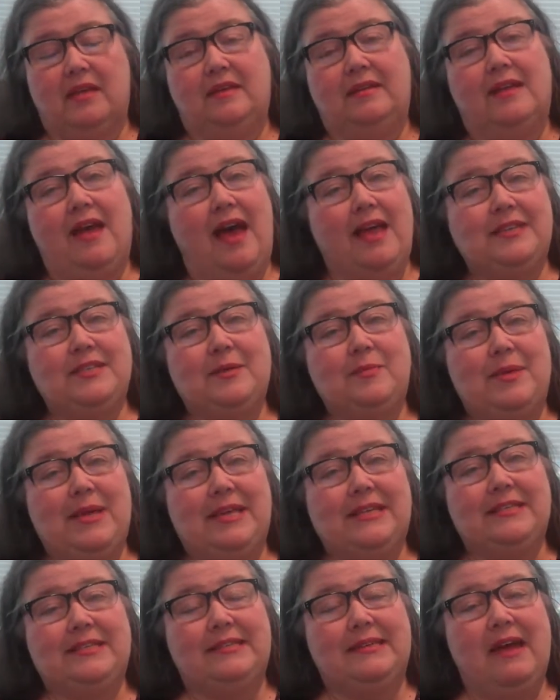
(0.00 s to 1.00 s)
not to be
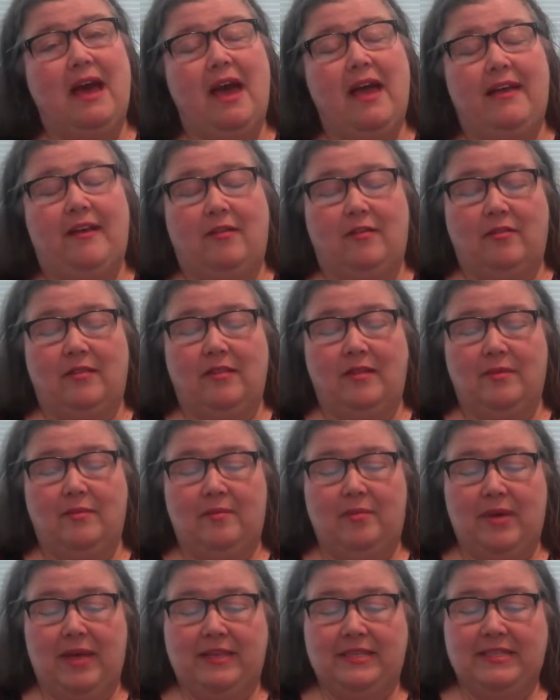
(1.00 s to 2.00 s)
in denial,
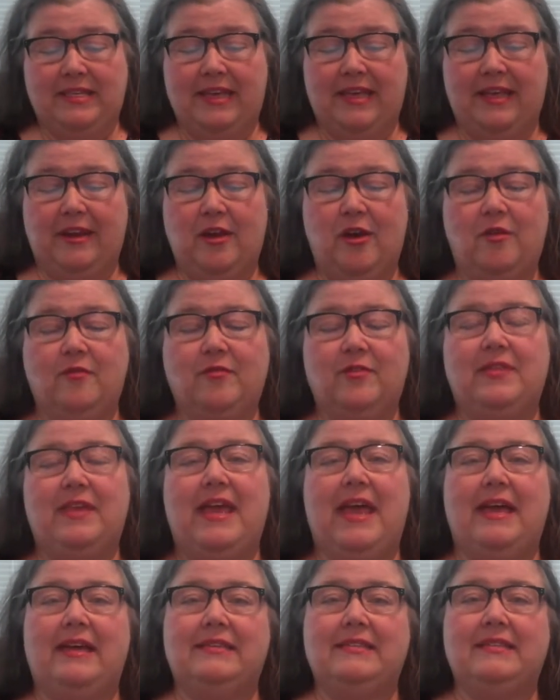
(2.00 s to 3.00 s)
but to get over
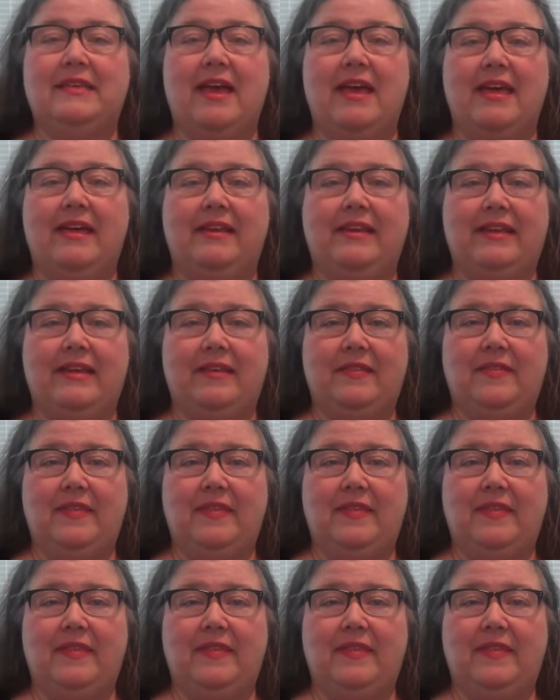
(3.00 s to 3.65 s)
the anxiety